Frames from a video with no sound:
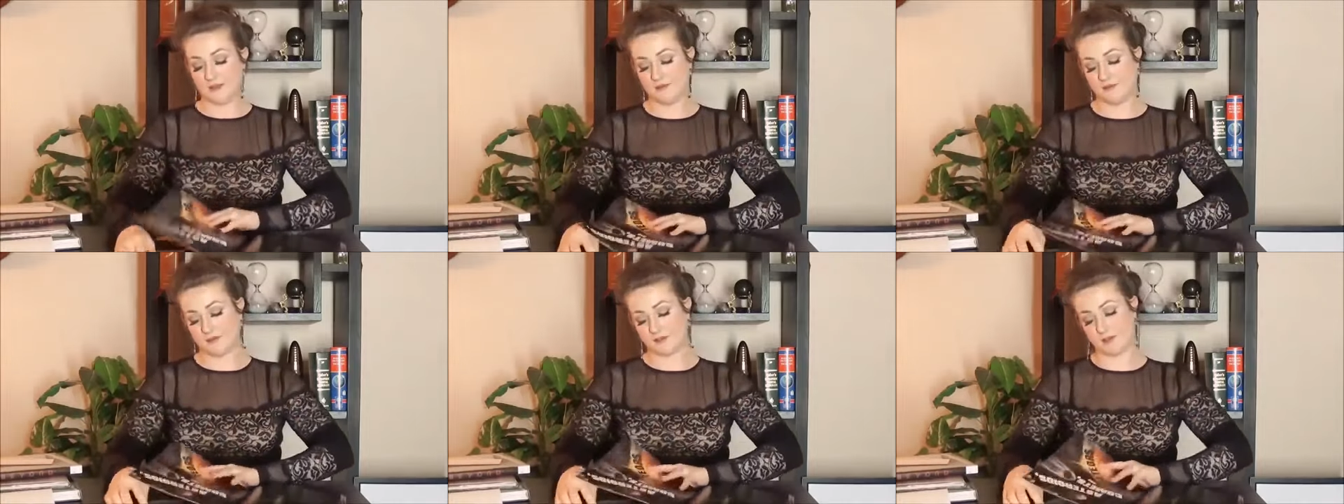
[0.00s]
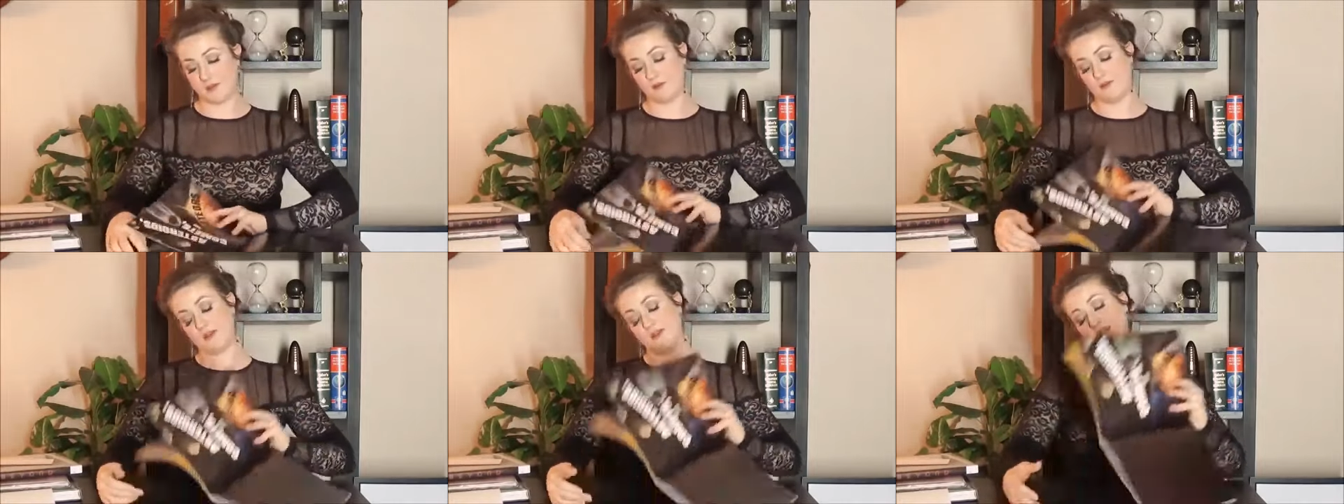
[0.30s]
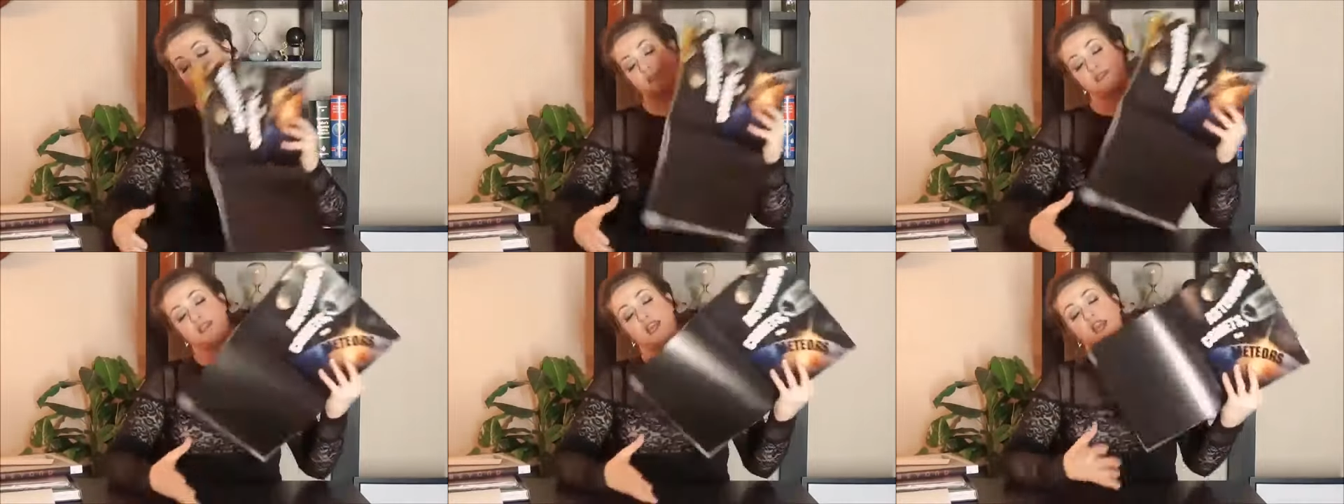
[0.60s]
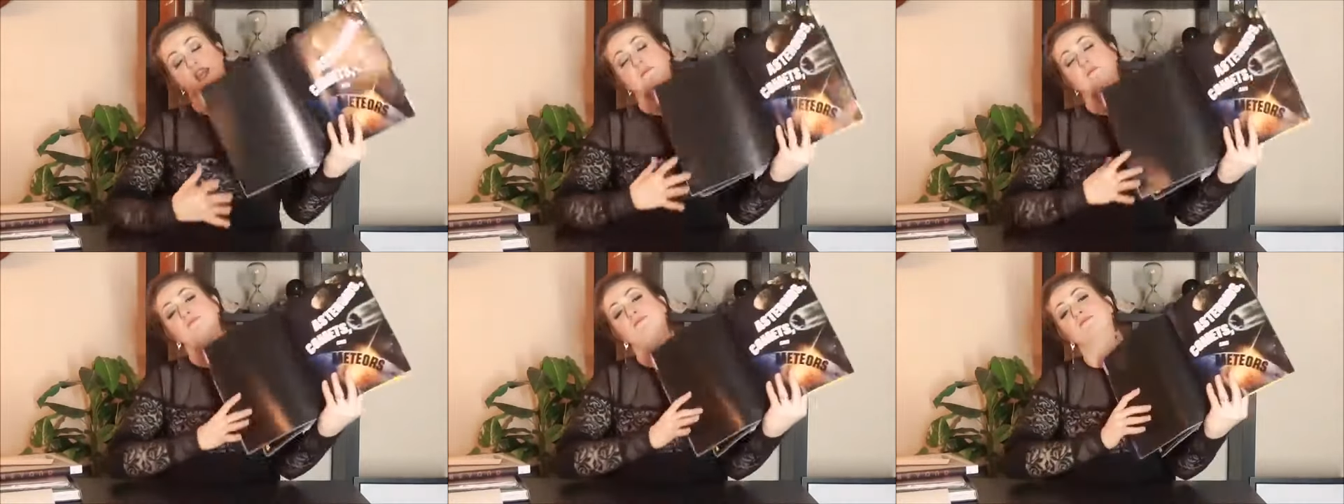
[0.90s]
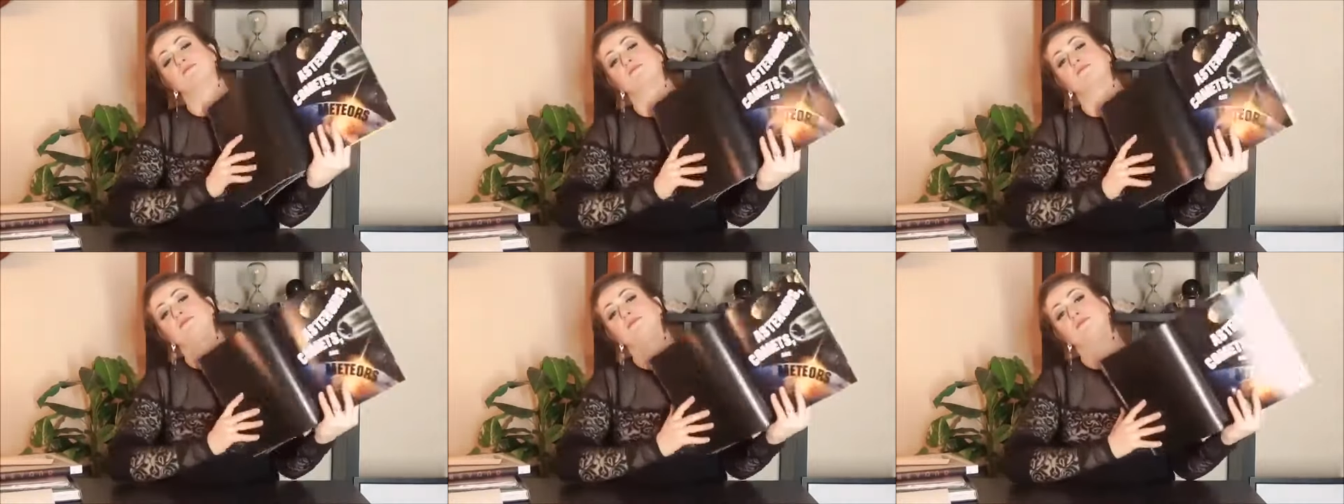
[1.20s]
so this same
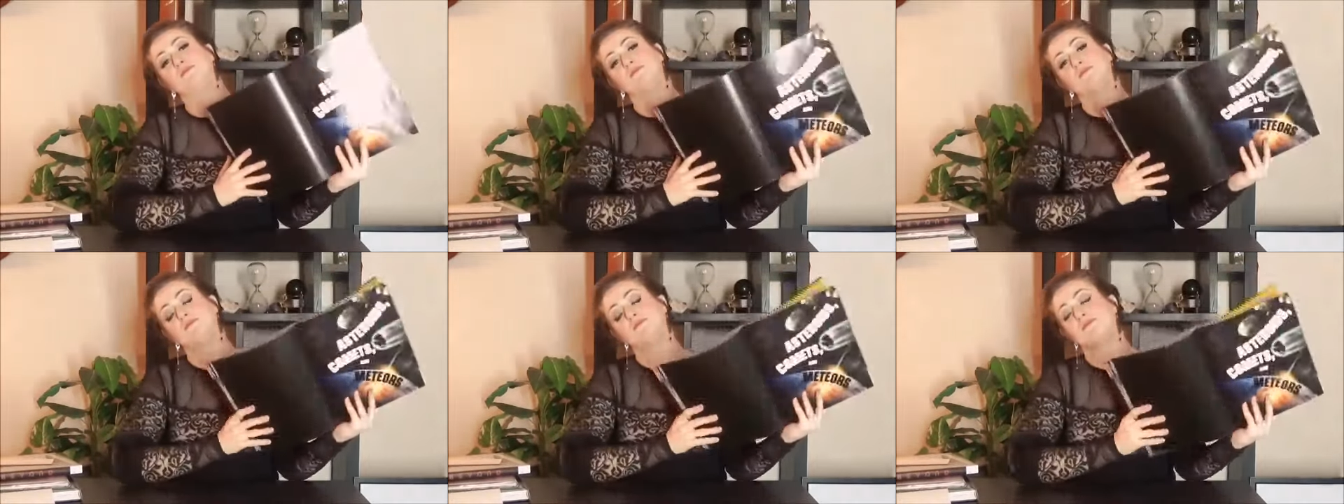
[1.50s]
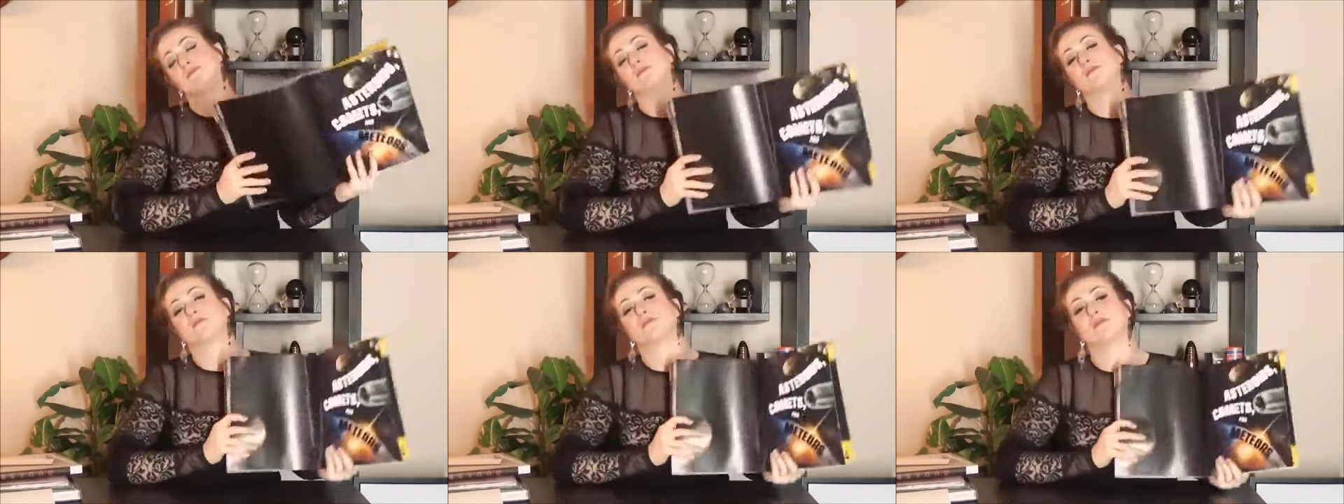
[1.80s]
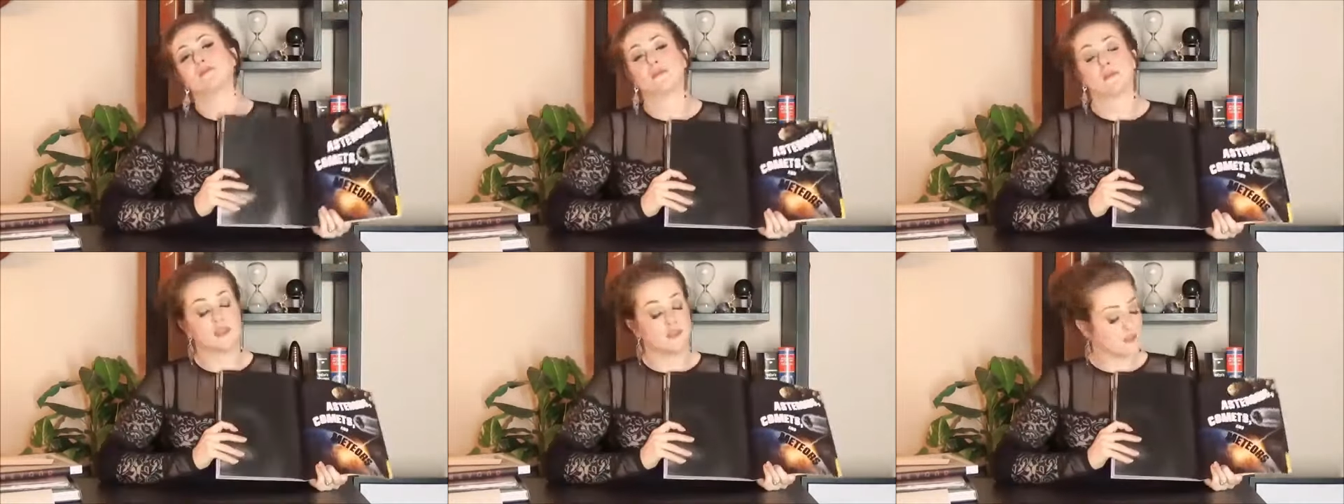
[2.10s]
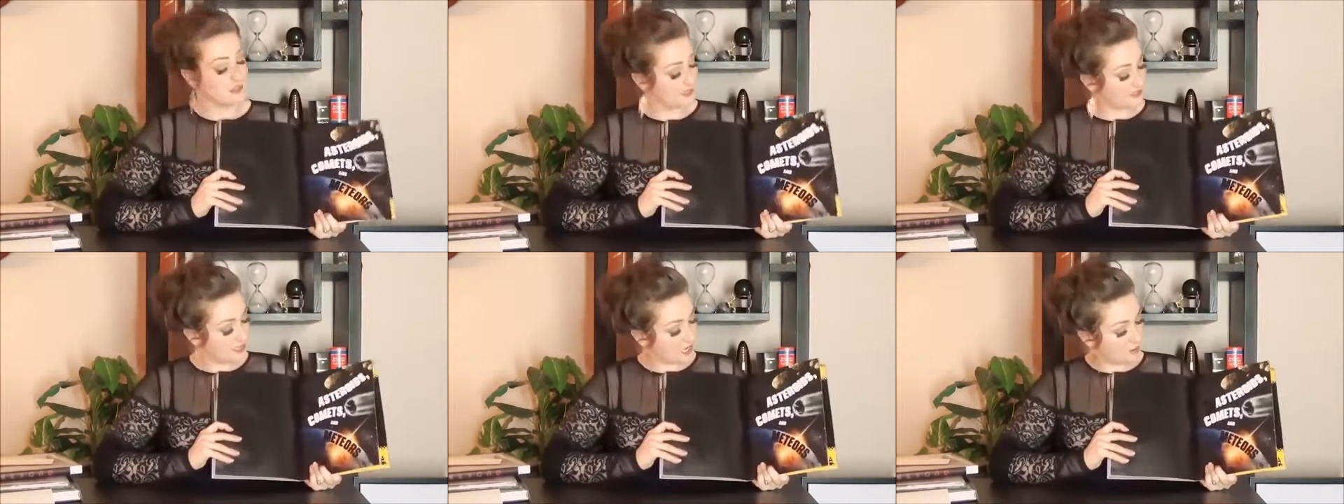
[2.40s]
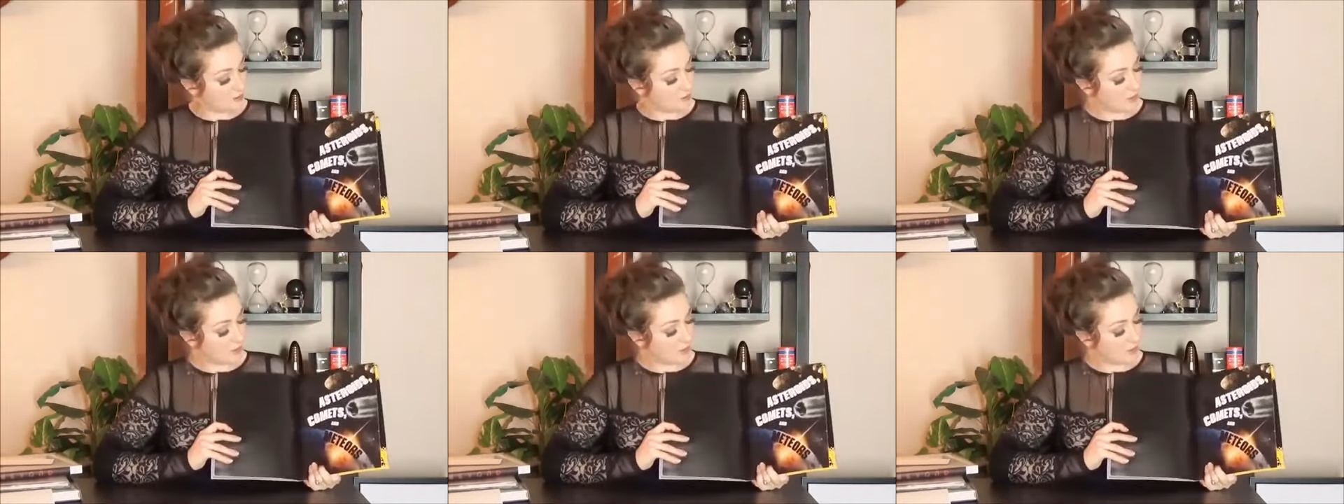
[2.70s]
this same